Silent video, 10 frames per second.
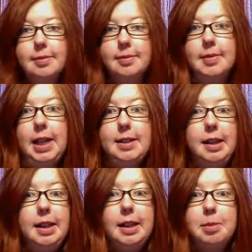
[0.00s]
Can't say
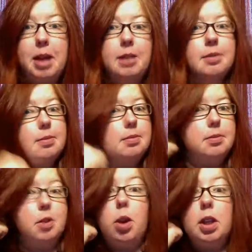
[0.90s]
anything else about
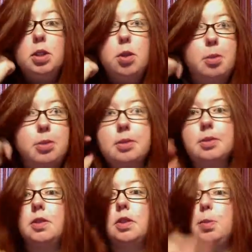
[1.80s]
it. Totally enjoyable.
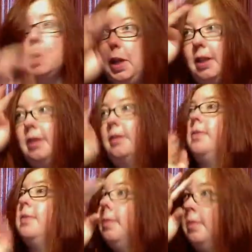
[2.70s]
Super quick.
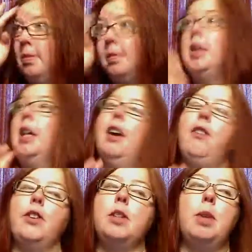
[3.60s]

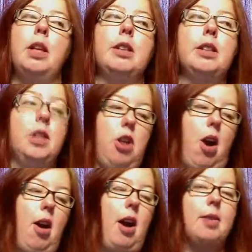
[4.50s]
First, when I looked at the
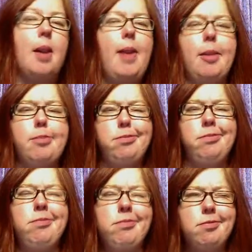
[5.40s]
chart, I was all like,
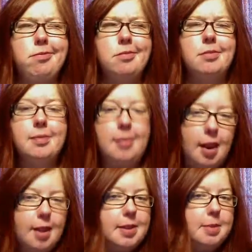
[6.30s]

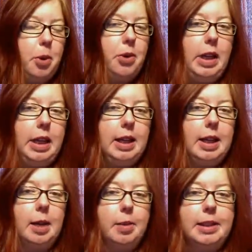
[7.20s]
this is more thinky
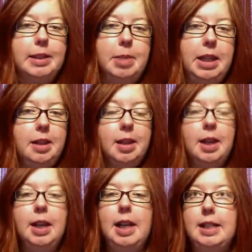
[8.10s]
than I want it to be.
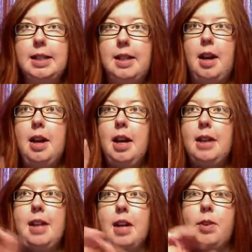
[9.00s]
Because
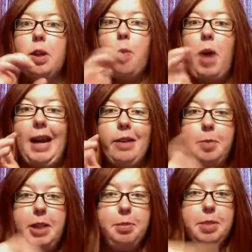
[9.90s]
it's not a very wide
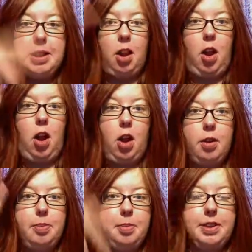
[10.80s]
repeat, but it's a long
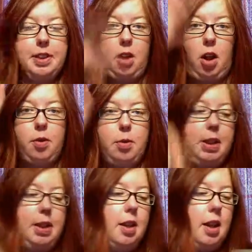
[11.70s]
repeat. It's a tall
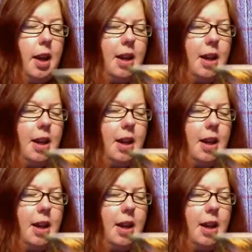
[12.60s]
repeat. And I